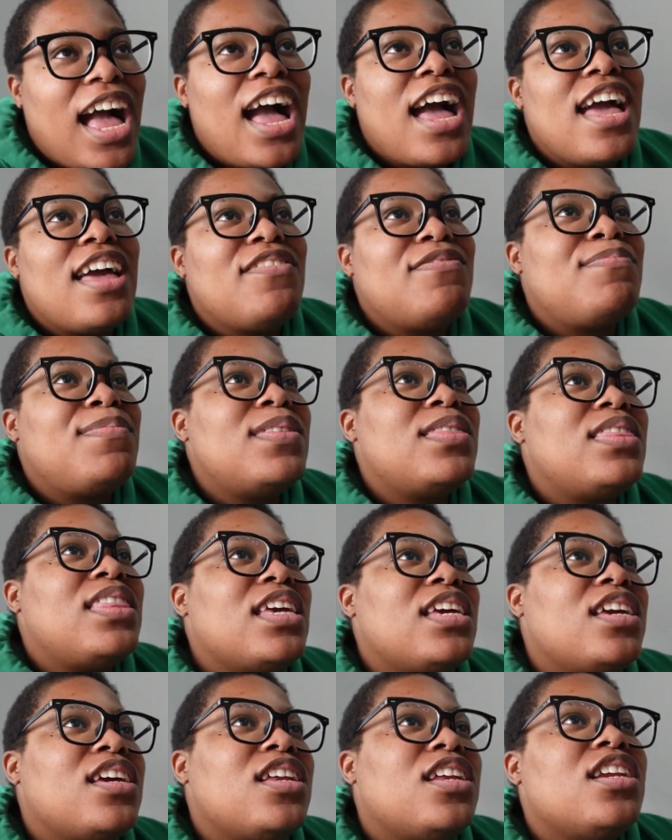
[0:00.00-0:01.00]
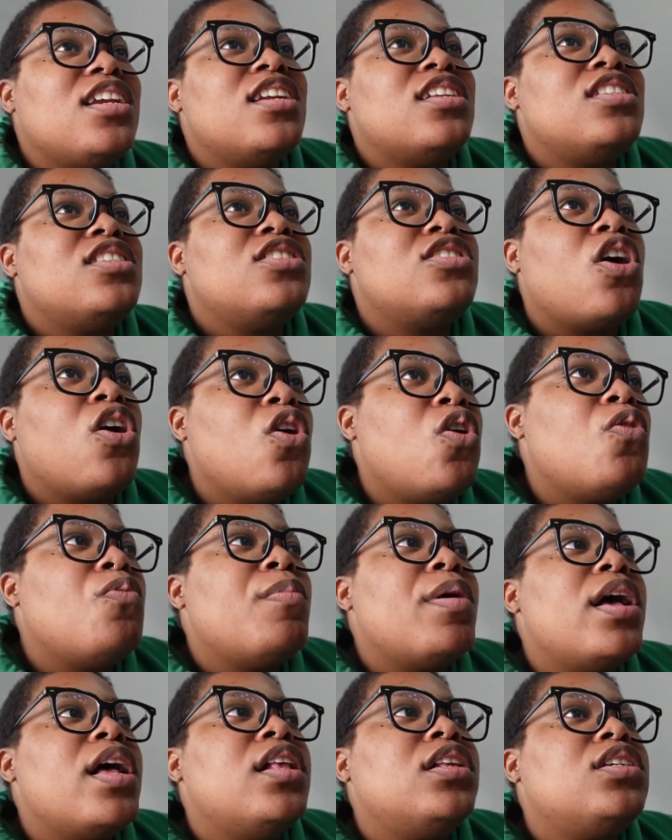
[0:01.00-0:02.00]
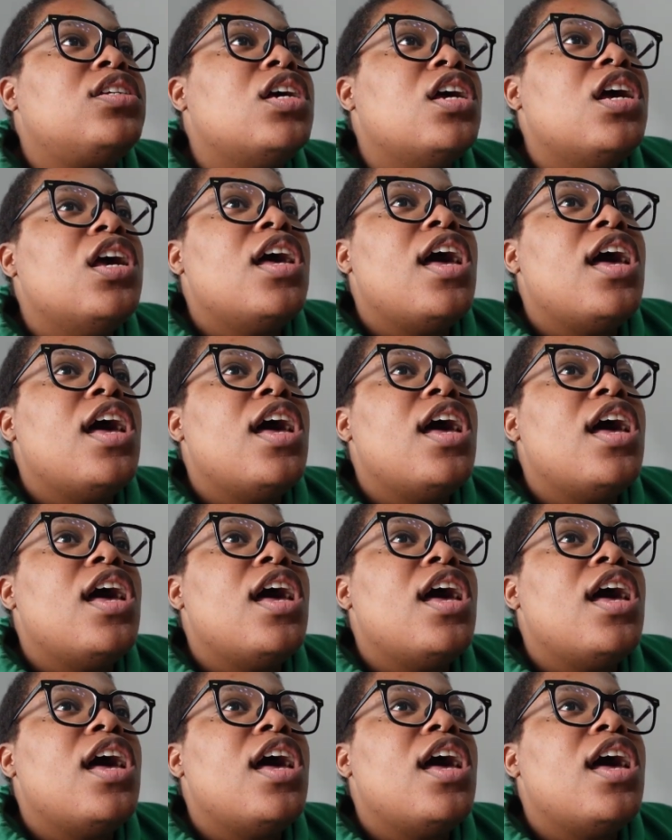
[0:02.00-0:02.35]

I've been thinking so much